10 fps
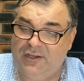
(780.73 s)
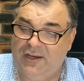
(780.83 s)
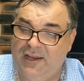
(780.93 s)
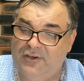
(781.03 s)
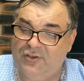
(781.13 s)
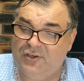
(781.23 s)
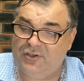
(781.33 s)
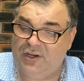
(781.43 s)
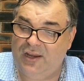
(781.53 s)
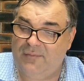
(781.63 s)
Collection
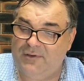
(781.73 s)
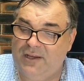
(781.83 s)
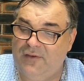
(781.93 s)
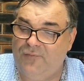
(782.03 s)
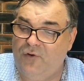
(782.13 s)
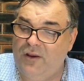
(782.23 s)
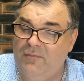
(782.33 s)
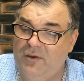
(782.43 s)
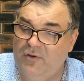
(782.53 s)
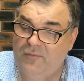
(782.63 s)
GMT 40
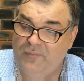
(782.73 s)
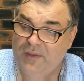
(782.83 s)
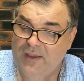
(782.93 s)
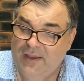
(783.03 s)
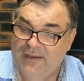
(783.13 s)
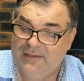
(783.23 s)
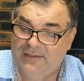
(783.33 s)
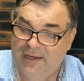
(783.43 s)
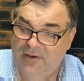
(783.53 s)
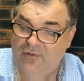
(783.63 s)
mil
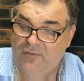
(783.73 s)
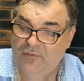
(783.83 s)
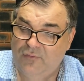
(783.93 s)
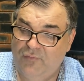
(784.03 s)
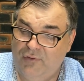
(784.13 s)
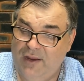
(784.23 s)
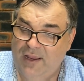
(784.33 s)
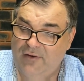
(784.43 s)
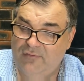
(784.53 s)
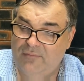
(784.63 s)
steel
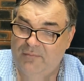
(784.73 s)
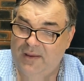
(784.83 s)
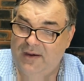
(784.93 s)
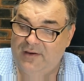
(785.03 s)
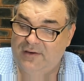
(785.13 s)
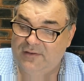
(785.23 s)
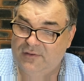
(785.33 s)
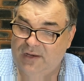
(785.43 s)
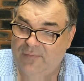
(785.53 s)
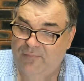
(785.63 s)
300 meters
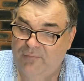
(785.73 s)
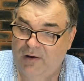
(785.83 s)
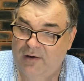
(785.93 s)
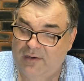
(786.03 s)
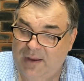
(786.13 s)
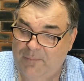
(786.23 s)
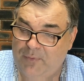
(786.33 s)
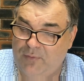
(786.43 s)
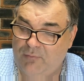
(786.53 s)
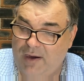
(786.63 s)
depth,
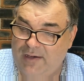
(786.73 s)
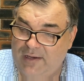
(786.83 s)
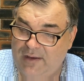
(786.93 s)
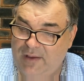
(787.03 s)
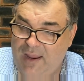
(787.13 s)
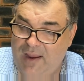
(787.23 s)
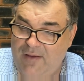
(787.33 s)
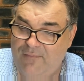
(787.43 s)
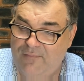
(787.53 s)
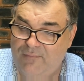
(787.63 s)
depth rating
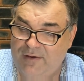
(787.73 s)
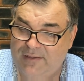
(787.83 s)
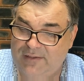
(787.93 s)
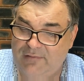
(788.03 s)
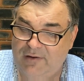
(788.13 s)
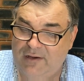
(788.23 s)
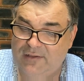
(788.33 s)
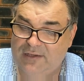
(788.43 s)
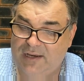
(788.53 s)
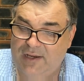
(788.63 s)
every
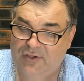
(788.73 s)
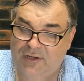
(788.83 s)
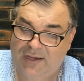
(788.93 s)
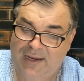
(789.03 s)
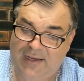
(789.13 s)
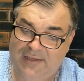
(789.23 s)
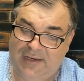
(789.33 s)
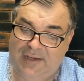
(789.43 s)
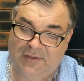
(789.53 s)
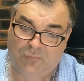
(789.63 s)
serious collection needs at
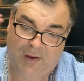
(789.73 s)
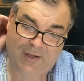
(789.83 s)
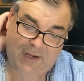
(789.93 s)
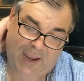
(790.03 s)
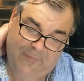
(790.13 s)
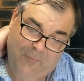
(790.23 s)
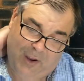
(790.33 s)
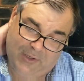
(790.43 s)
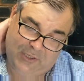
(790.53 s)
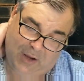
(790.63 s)
least one dive
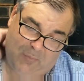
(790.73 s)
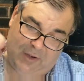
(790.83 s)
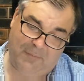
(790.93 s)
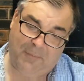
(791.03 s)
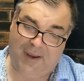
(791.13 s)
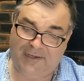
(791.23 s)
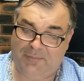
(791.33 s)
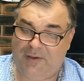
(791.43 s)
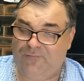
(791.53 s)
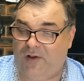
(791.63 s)
watch i wanted mine to
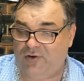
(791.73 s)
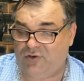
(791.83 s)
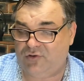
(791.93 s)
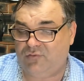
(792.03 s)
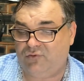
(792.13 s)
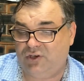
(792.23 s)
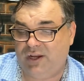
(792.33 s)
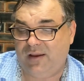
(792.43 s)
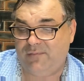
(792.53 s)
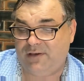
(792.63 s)
be functional
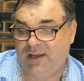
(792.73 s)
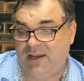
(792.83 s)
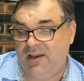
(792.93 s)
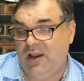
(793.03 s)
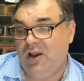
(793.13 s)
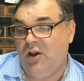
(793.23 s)
gmt